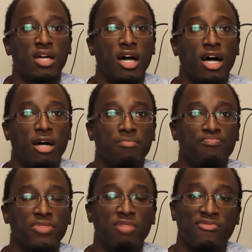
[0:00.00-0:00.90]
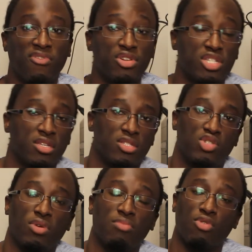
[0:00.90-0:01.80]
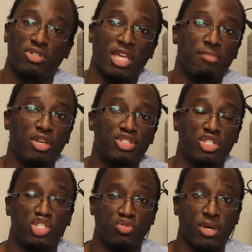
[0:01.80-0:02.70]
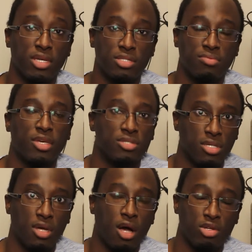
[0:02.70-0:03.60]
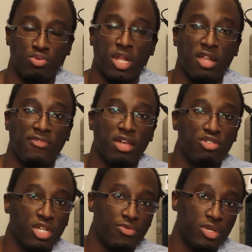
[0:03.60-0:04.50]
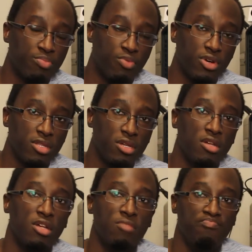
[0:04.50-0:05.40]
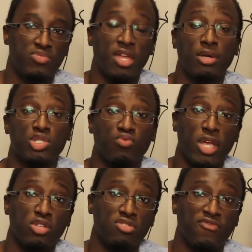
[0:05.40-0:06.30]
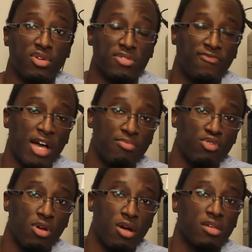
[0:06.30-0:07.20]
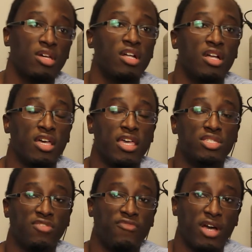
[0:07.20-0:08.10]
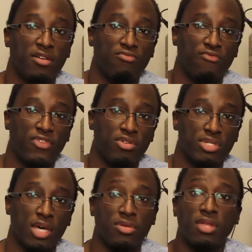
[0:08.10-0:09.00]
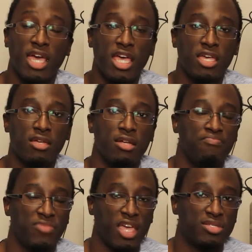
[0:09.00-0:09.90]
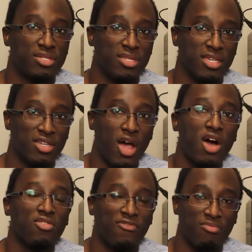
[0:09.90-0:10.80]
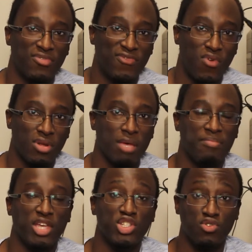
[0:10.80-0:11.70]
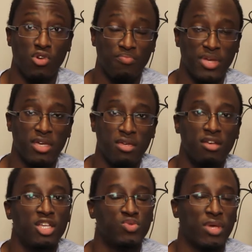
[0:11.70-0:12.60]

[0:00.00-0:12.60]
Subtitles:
Then before she can do any more damage, she shrinks because the collars run out of energy at this point. So now it's the Rangers versus Flapnarok. Izzy figures out that, hey, it's the collar from before that made you grow big, so we